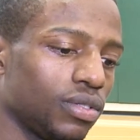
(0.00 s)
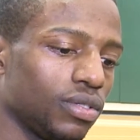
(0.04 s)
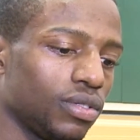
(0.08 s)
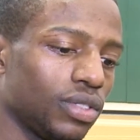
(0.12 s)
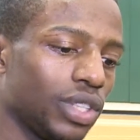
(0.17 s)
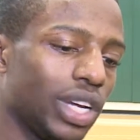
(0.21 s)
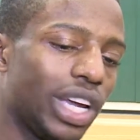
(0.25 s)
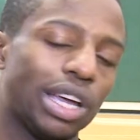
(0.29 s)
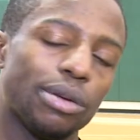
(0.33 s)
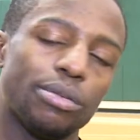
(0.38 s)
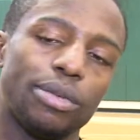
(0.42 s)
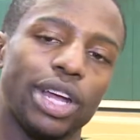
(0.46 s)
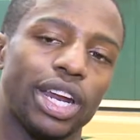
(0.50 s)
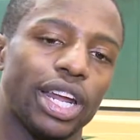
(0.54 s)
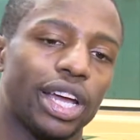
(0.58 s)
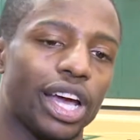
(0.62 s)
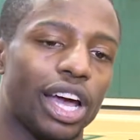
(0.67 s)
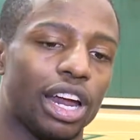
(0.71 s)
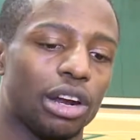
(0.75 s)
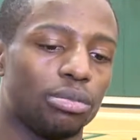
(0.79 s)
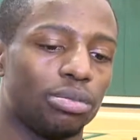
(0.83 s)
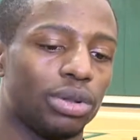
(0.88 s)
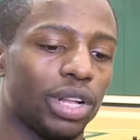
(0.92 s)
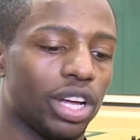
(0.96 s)
Yeah, man, they
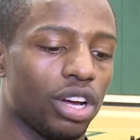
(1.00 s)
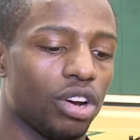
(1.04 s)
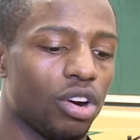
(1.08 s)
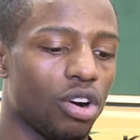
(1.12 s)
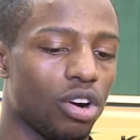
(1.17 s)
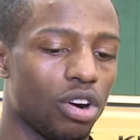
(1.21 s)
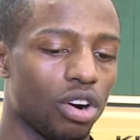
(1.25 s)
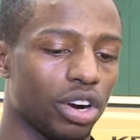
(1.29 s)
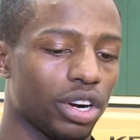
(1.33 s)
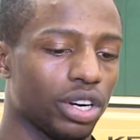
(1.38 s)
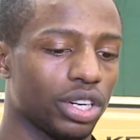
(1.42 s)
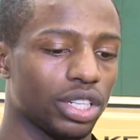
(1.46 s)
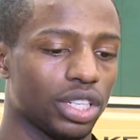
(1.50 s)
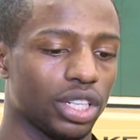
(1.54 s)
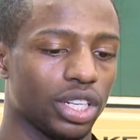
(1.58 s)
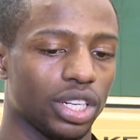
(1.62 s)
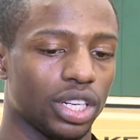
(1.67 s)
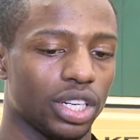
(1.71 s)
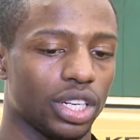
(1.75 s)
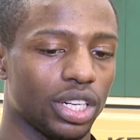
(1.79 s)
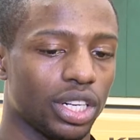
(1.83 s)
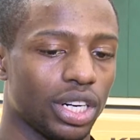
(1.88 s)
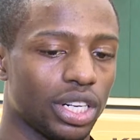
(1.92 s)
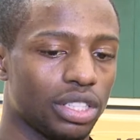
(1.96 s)
got to play hard.
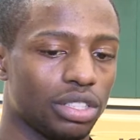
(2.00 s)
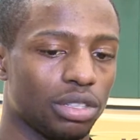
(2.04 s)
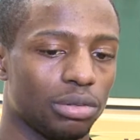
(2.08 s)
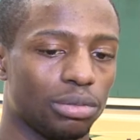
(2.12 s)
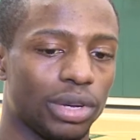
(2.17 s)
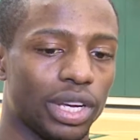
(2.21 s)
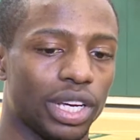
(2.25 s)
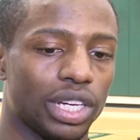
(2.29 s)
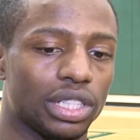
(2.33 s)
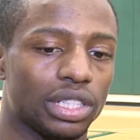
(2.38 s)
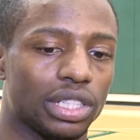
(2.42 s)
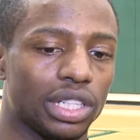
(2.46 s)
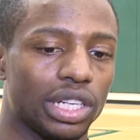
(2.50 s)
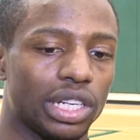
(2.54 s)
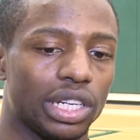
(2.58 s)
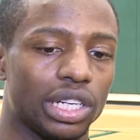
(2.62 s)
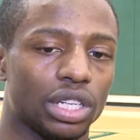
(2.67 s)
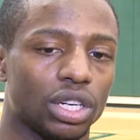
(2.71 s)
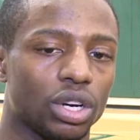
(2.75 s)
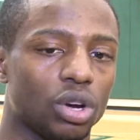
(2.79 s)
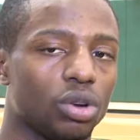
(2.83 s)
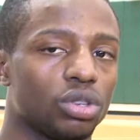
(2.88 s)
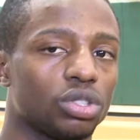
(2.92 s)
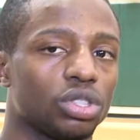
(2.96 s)
That's the main
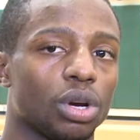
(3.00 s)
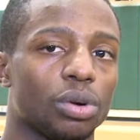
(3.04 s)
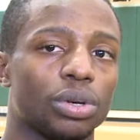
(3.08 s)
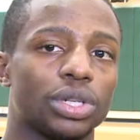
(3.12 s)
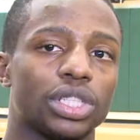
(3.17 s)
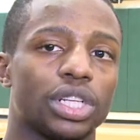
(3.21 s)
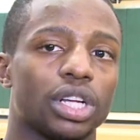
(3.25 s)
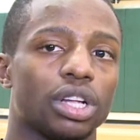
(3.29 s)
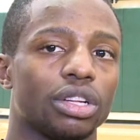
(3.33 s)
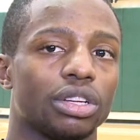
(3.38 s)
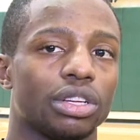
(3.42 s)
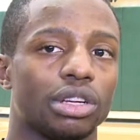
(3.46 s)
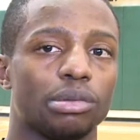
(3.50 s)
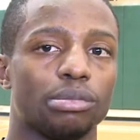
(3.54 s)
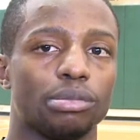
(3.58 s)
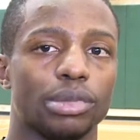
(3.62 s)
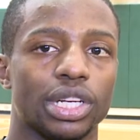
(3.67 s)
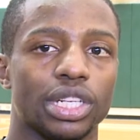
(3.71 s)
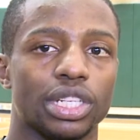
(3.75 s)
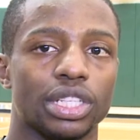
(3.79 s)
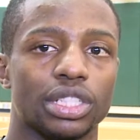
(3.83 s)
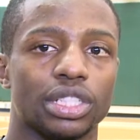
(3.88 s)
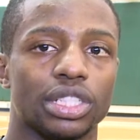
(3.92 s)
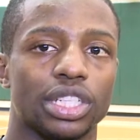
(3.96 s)
thing. Coach always telling him,
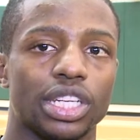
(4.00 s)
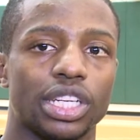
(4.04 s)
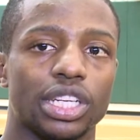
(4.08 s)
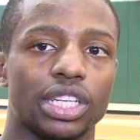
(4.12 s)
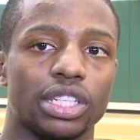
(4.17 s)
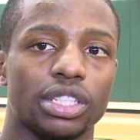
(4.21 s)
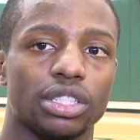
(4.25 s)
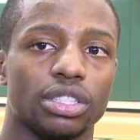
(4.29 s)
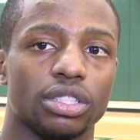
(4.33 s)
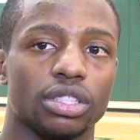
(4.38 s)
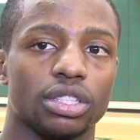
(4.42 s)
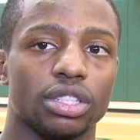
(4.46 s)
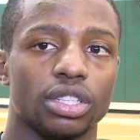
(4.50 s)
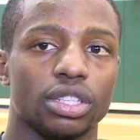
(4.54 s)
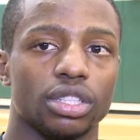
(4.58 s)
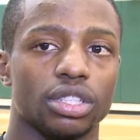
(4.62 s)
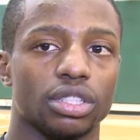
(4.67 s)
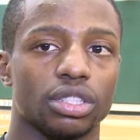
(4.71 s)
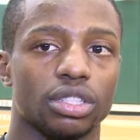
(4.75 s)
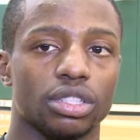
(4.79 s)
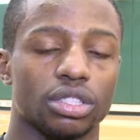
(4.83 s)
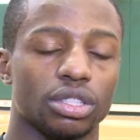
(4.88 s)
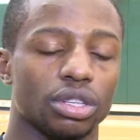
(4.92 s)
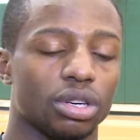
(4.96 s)
bend his knees.
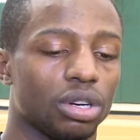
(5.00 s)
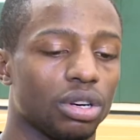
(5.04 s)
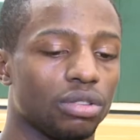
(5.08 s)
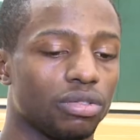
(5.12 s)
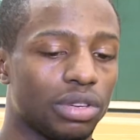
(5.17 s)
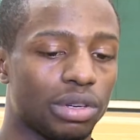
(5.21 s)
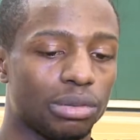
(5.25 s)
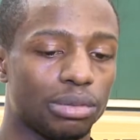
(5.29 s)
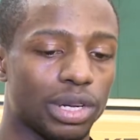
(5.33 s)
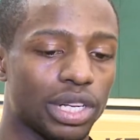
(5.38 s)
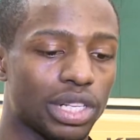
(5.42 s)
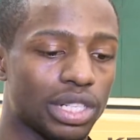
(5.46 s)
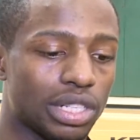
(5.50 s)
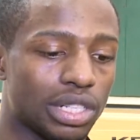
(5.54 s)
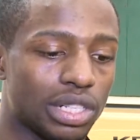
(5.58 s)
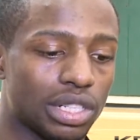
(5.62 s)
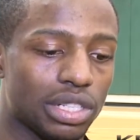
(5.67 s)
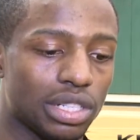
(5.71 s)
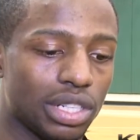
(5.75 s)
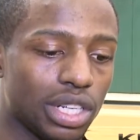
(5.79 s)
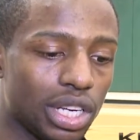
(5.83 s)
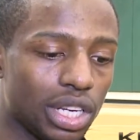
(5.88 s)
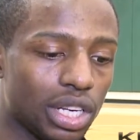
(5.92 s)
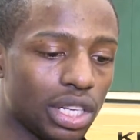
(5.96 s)
So if he bends
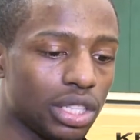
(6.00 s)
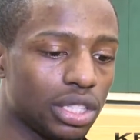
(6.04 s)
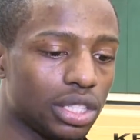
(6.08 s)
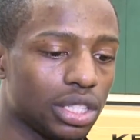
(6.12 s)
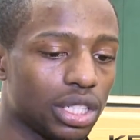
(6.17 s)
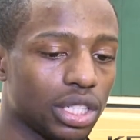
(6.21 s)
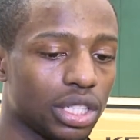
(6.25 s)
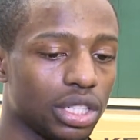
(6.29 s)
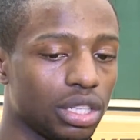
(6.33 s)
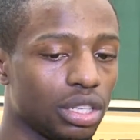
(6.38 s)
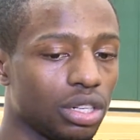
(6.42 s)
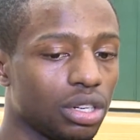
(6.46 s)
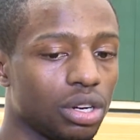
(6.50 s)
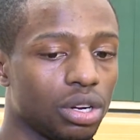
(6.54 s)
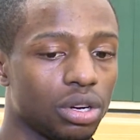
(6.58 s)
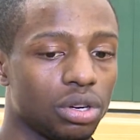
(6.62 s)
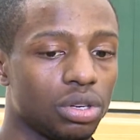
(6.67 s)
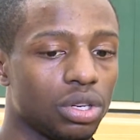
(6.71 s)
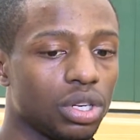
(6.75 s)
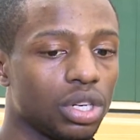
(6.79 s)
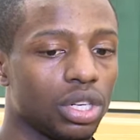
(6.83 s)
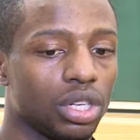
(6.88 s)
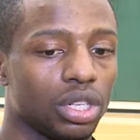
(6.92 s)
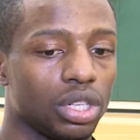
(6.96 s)
his knees, then, you know,
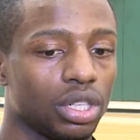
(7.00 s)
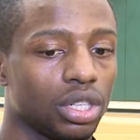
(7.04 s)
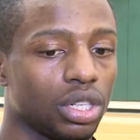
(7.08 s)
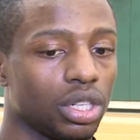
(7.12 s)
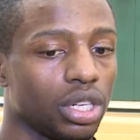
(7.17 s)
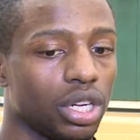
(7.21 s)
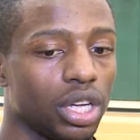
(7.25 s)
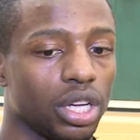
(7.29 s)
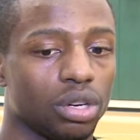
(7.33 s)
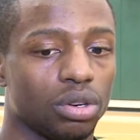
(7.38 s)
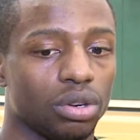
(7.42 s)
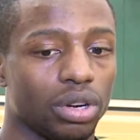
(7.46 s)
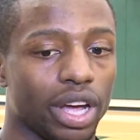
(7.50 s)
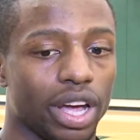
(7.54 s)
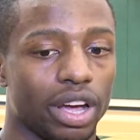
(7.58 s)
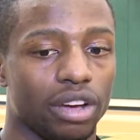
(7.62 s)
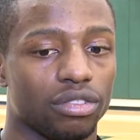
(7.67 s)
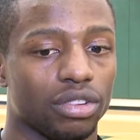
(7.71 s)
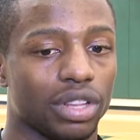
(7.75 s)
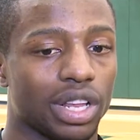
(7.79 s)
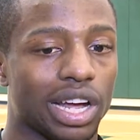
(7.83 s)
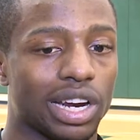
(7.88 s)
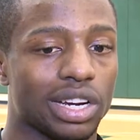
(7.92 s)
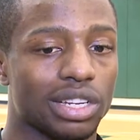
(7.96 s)
he going to
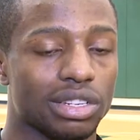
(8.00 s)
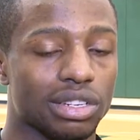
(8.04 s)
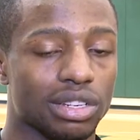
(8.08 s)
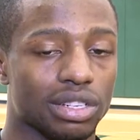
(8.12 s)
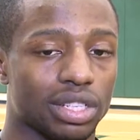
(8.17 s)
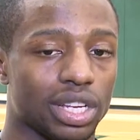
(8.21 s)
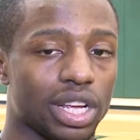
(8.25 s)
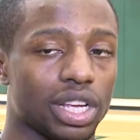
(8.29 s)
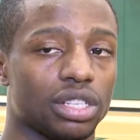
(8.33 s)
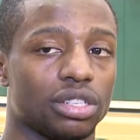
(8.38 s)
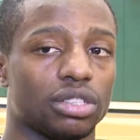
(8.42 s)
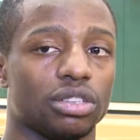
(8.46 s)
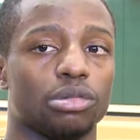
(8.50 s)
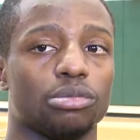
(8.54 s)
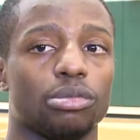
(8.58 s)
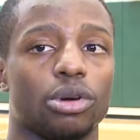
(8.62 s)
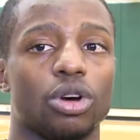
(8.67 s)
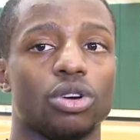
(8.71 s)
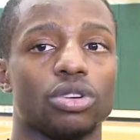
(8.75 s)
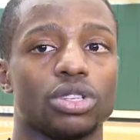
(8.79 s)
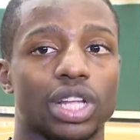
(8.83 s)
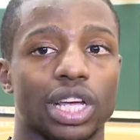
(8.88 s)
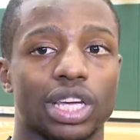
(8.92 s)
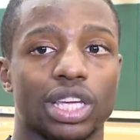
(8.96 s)
have a lot of success in the
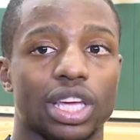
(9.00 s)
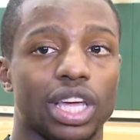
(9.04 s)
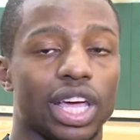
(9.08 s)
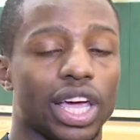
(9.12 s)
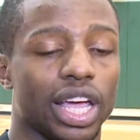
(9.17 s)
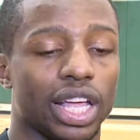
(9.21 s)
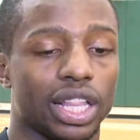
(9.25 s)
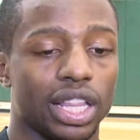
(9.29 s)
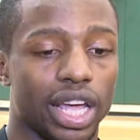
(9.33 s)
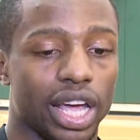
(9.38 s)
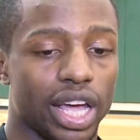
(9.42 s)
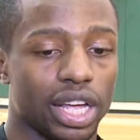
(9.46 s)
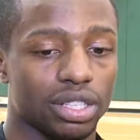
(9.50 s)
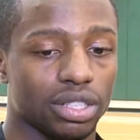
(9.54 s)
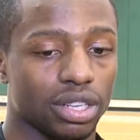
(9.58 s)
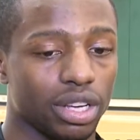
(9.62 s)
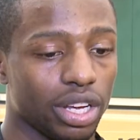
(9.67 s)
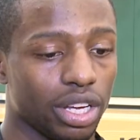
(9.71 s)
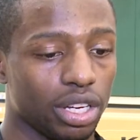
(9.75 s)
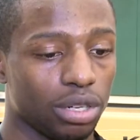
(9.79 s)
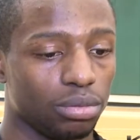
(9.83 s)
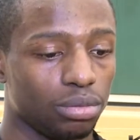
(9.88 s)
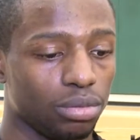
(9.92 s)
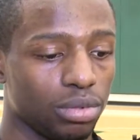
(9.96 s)
post like he had last
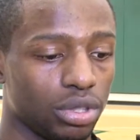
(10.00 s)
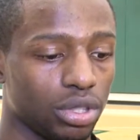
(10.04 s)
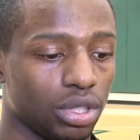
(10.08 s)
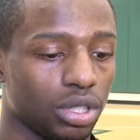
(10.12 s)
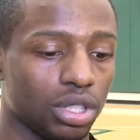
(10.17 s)
game.